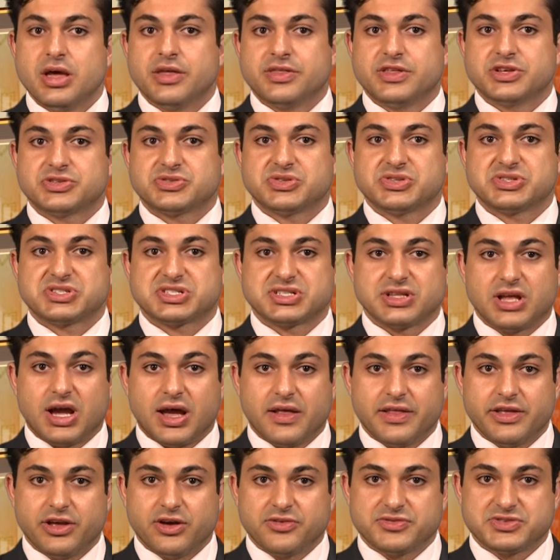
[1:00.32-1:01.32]
This was
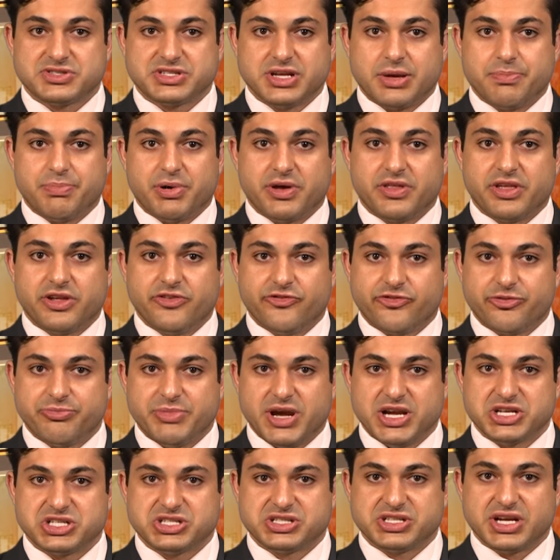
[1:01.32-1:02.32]
slightly offset by the
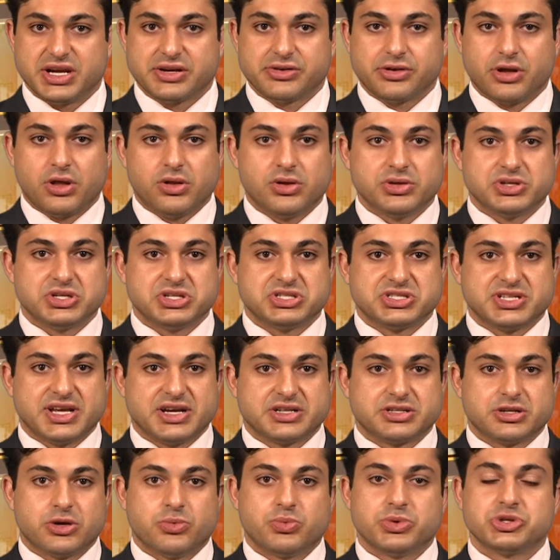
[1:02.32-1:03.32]
information technology
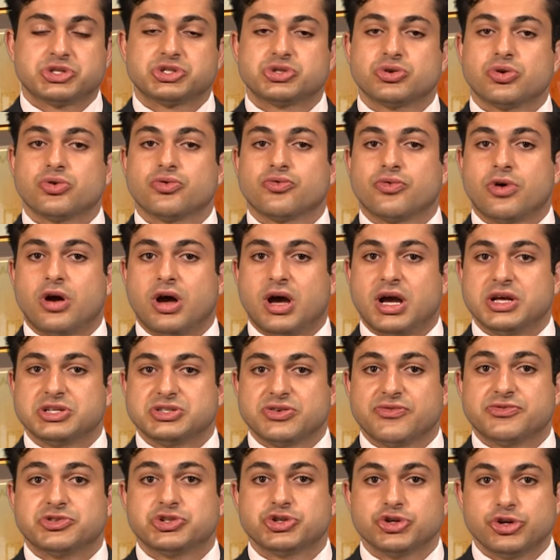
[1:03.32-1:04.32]
sector, which saw a rise
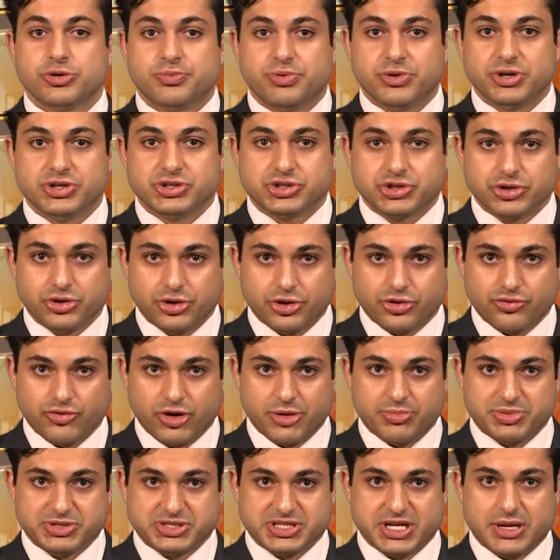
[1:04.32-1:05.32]
of
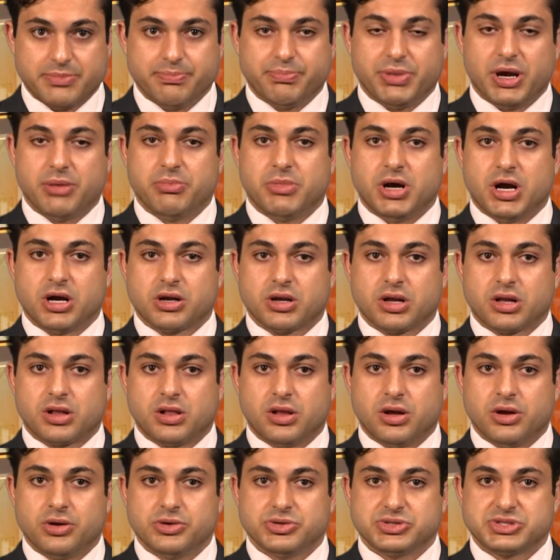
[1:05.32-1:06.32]
2.23% by market
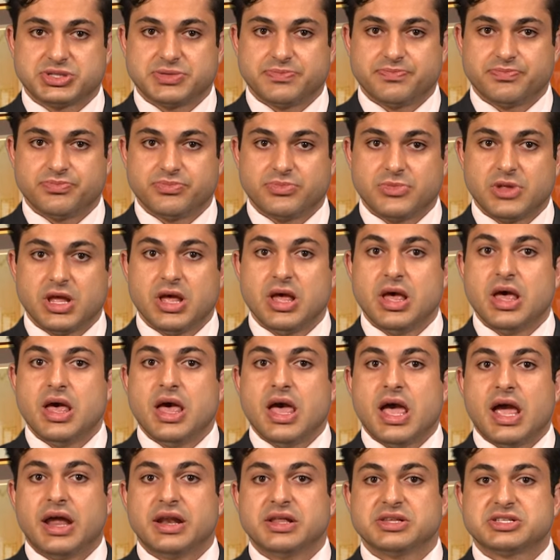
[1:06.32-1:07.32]
close.
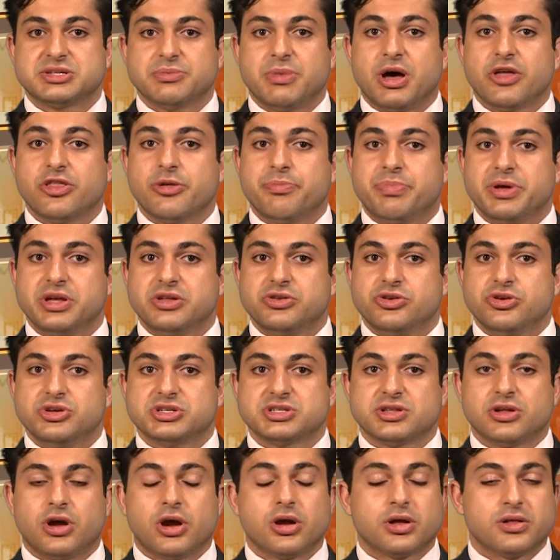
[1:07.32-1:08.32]
And in some other big news
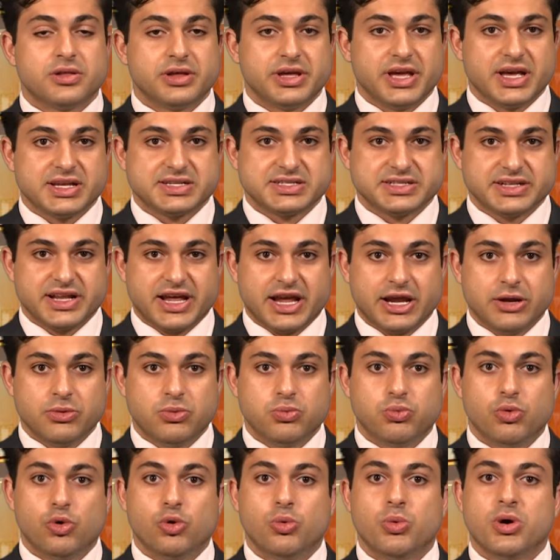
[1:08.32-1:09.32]
locally yesterday,
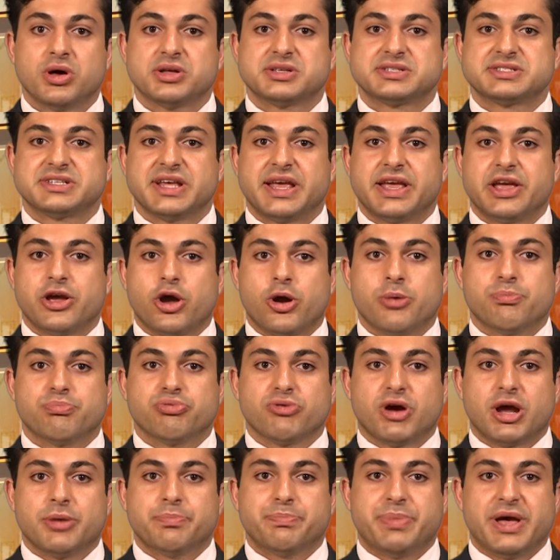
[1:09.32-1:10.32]
Woolworths CEO
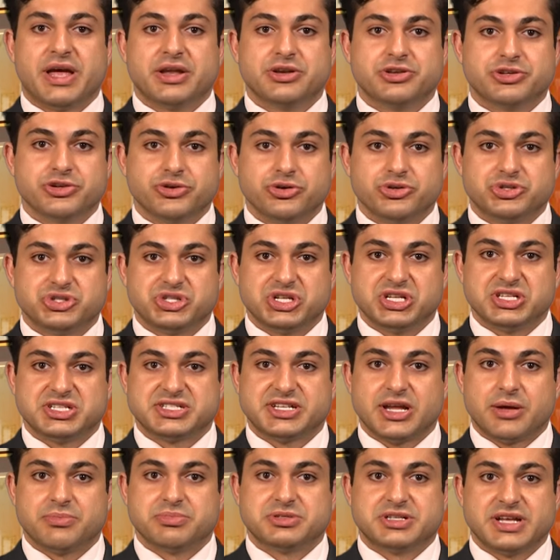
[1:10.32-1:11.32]
Brad Banducci
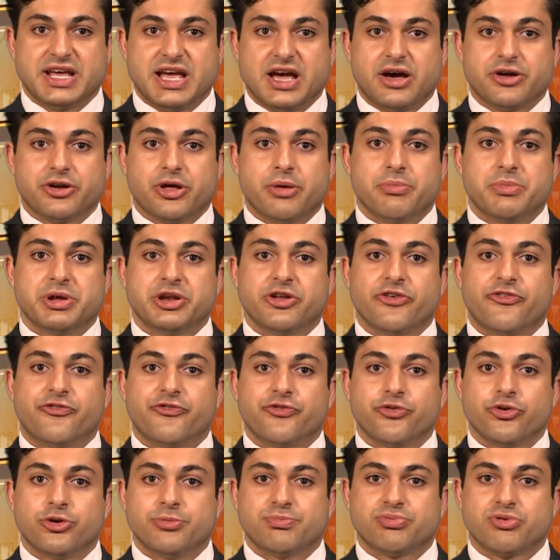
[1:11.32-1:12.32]
stepped down amid a
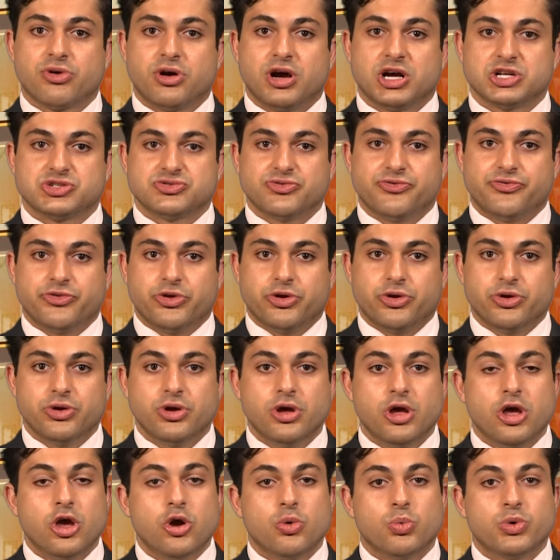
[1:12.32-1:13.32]
food price review,
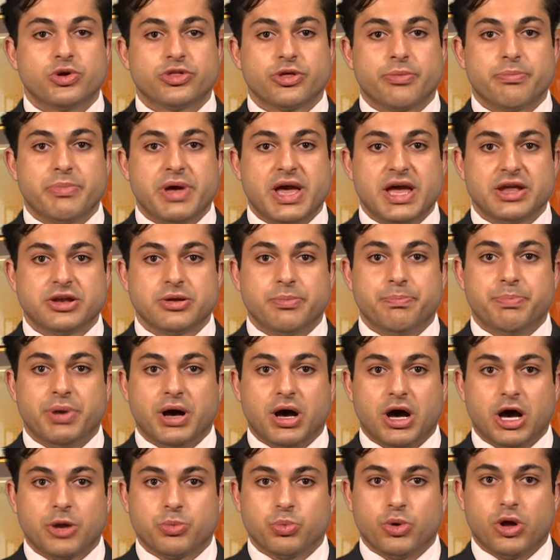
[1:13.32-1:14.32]
with Amanda
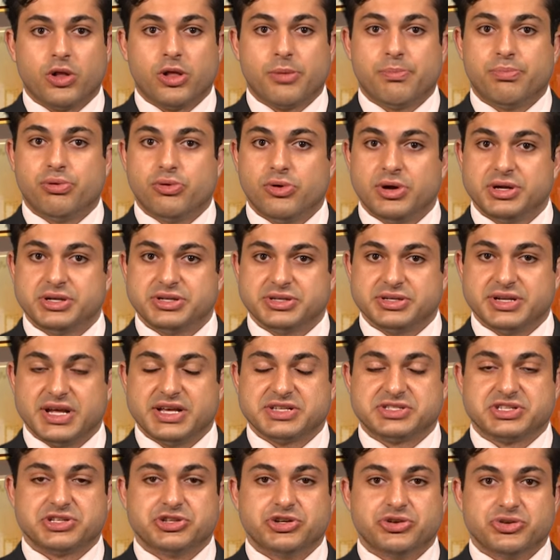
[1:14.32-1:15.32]
Bardwell appointed
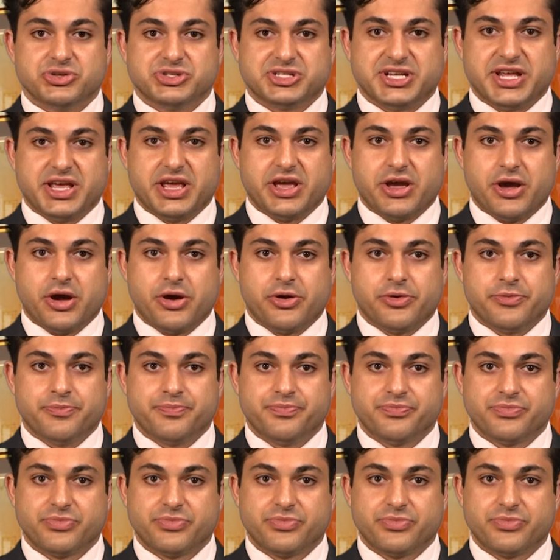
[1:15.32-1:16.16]
as the new CEO.